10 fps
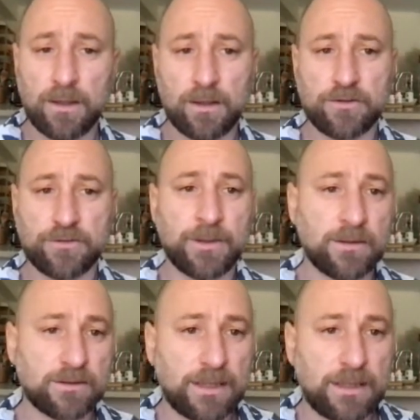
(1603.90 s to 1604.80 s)
So
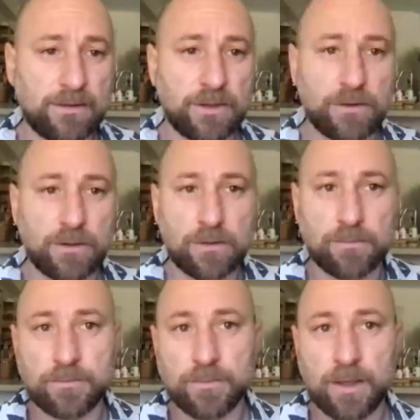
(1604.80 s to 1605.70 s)
smells
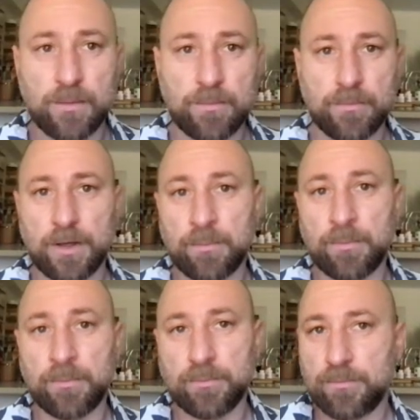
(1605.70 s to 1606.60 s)
can evoke
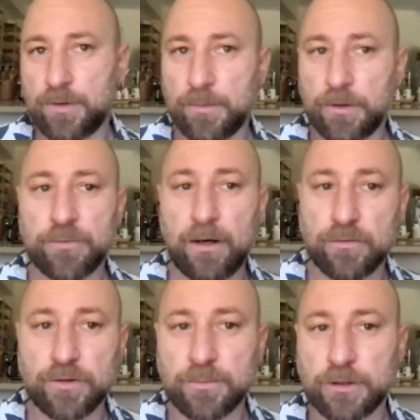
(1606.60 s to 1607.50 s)

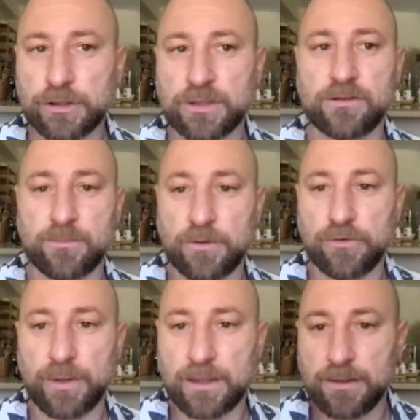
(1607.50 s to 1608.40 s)
the most powerful
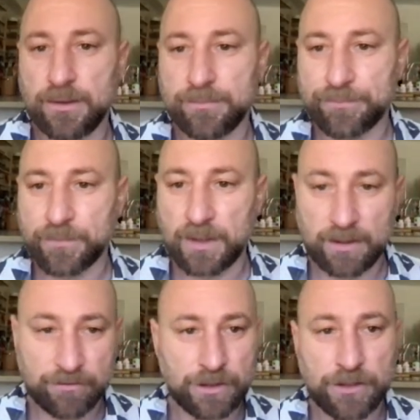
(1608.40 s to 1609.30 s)
emotions the most
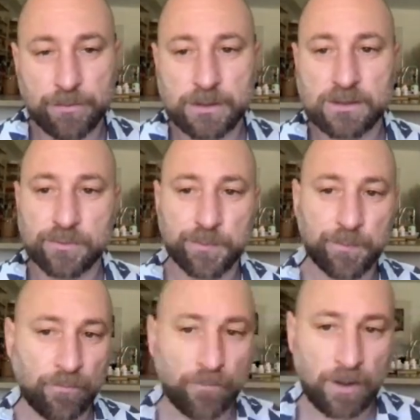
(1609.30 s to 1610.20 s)
quickly, even
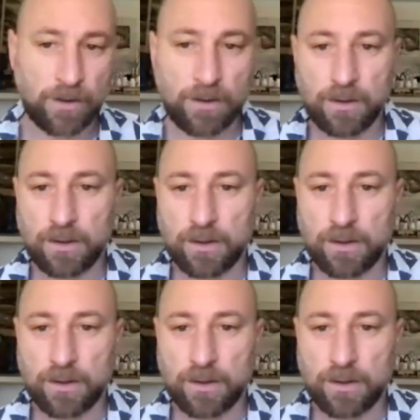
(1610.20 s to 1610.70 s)
in humans.